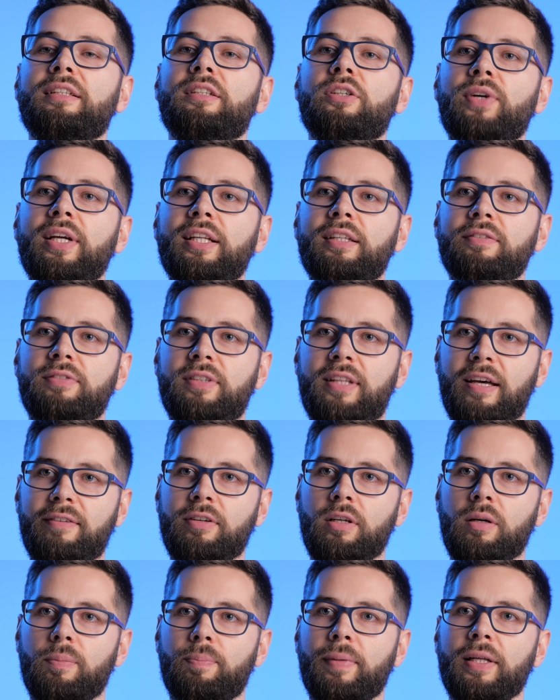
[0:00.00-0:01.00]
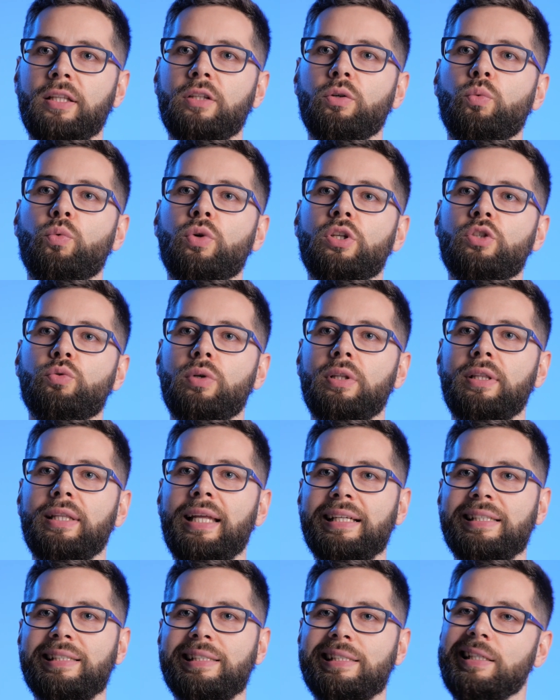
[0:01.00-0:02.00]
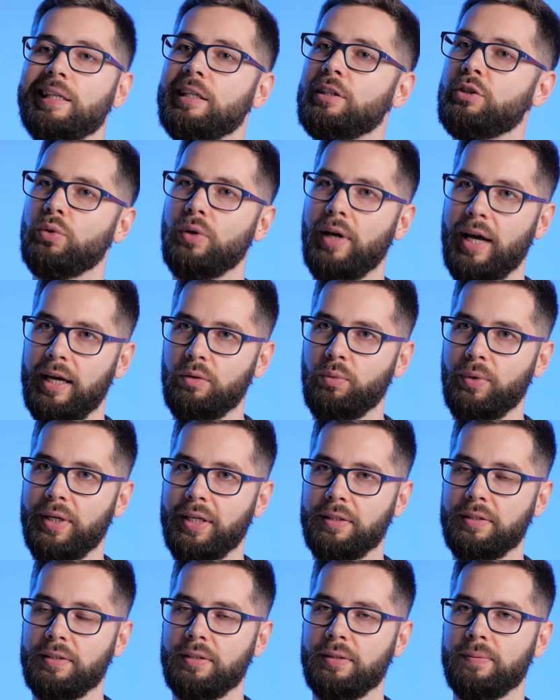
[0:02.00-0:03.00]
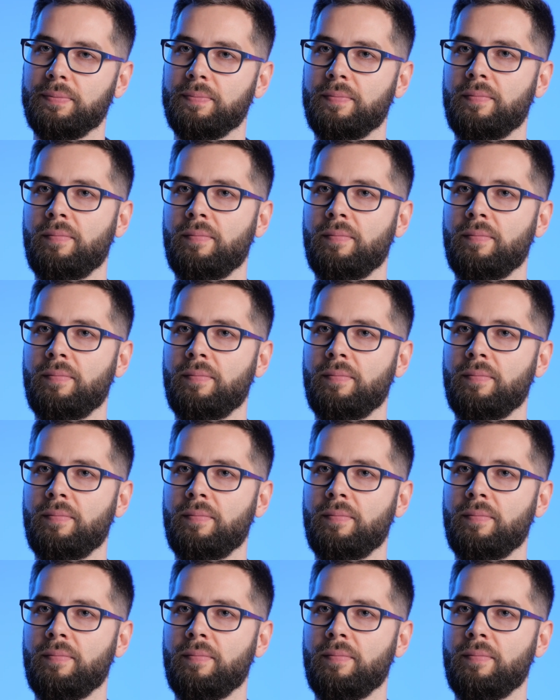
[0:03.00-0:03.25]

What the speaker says: iterative development, which will last 6 to 8 weeks.